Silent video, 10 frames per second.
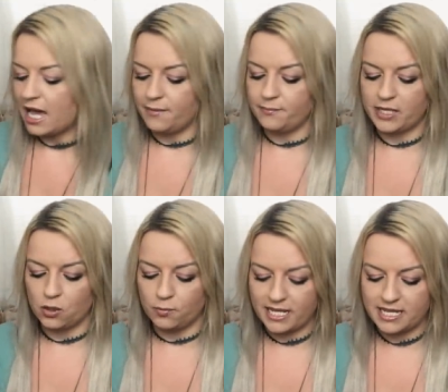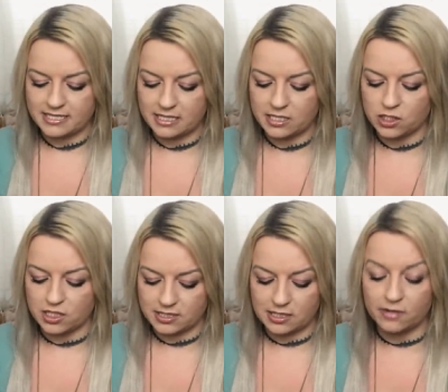um, but your person
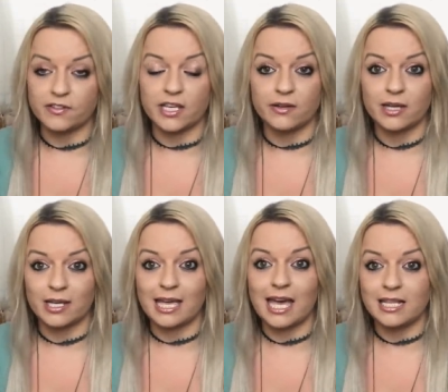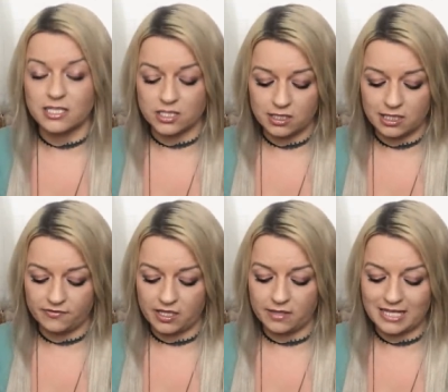does love you okay they do
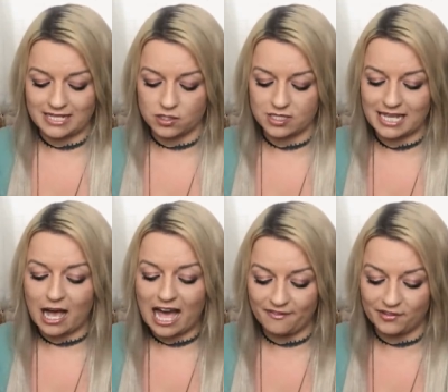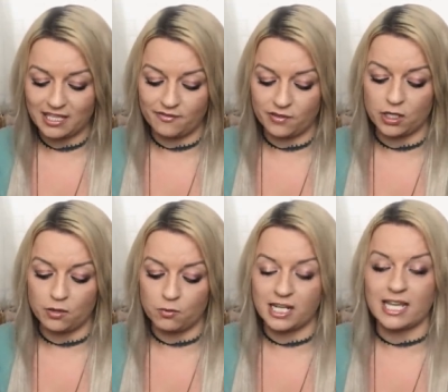love you they just haven't given
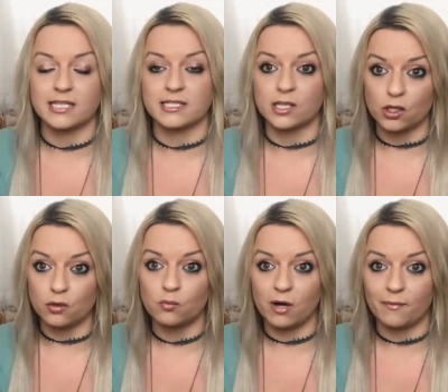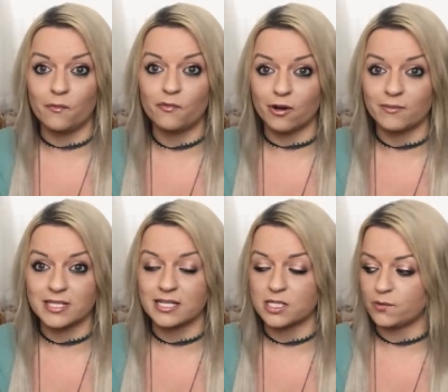you what it is that you want from the
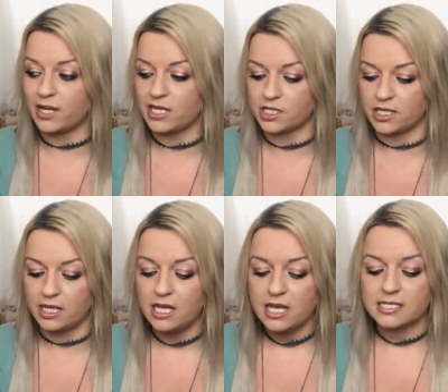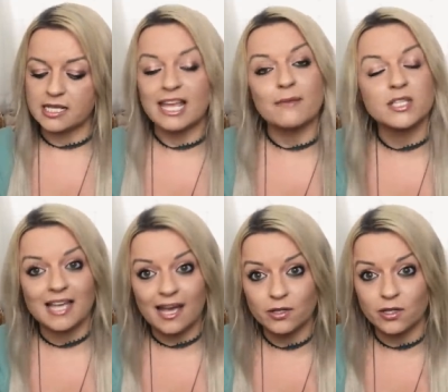situation so they would would
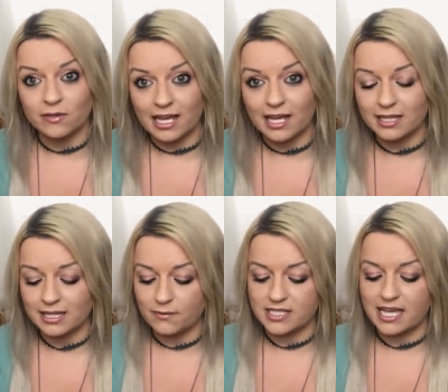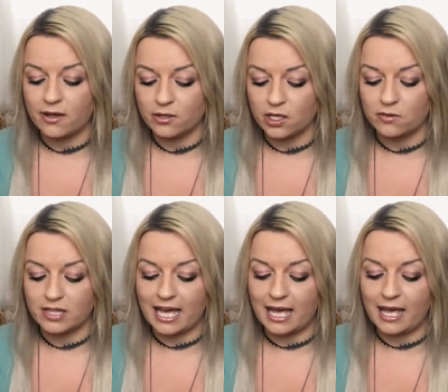tell you that. They would tell you
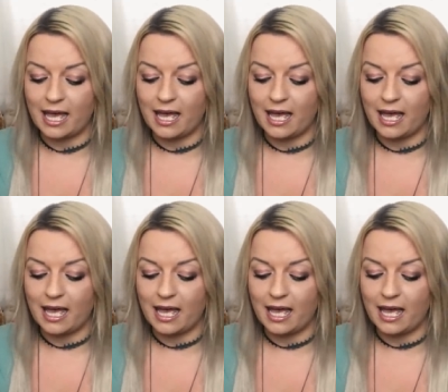that